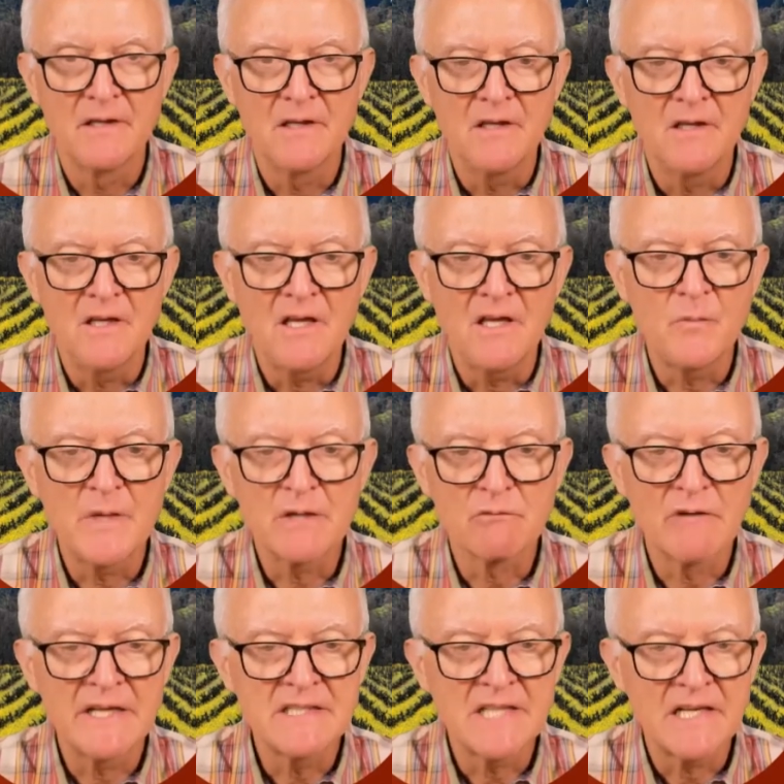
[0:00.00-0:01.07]
And we can
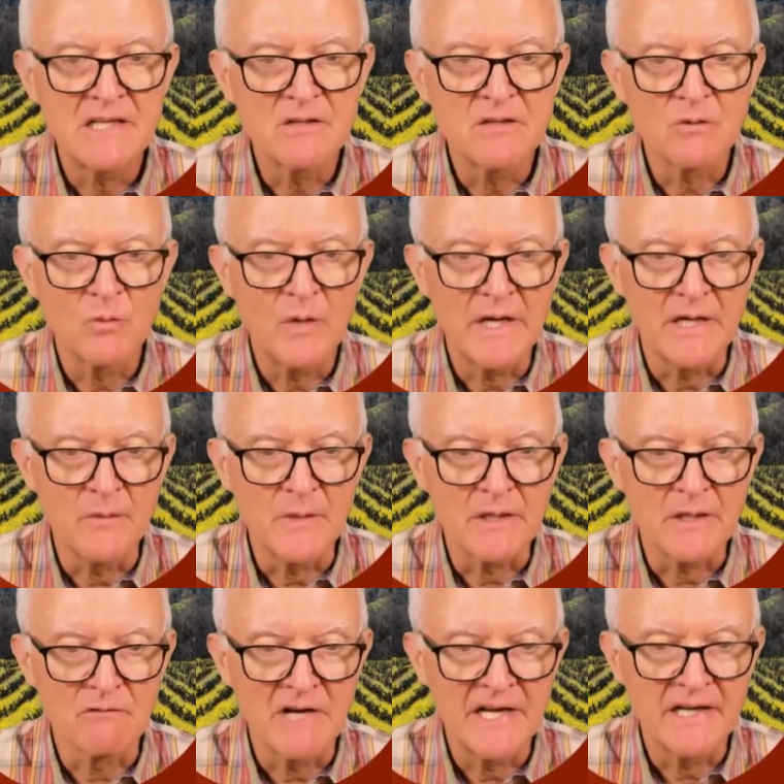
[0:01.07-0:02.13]
write that either way. We can
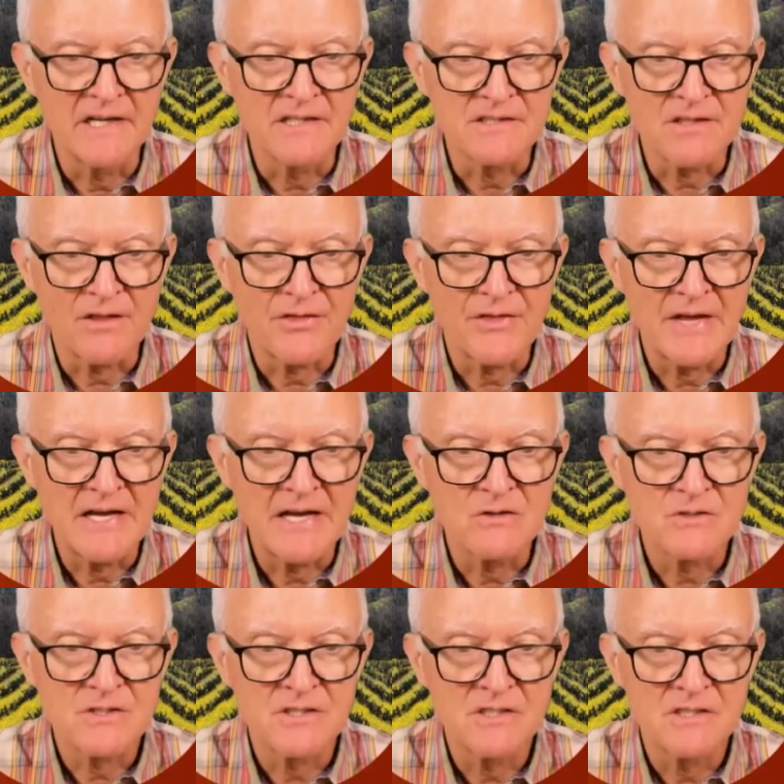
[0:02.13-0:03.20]
write it as
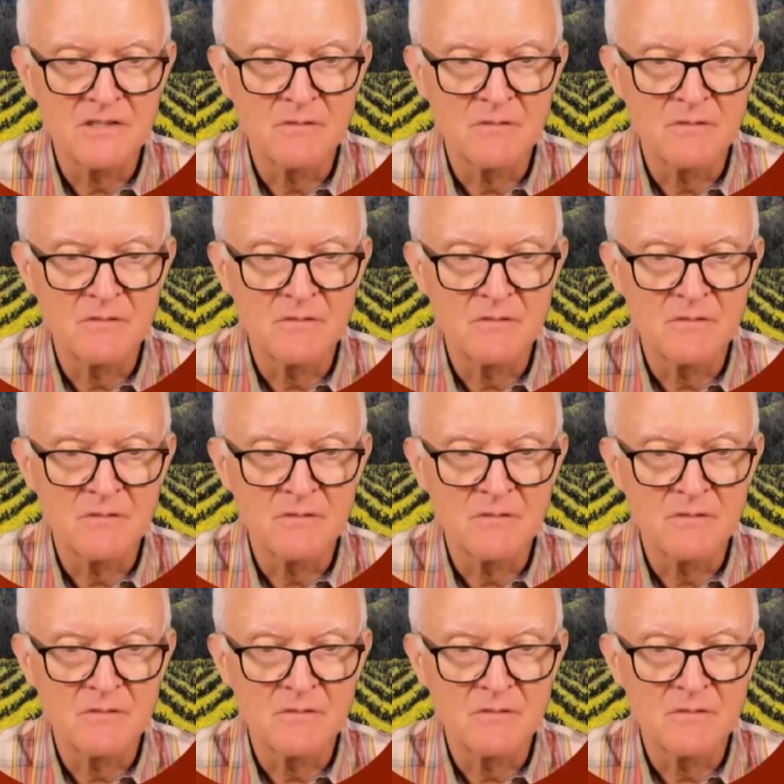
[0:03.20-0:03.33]
1,000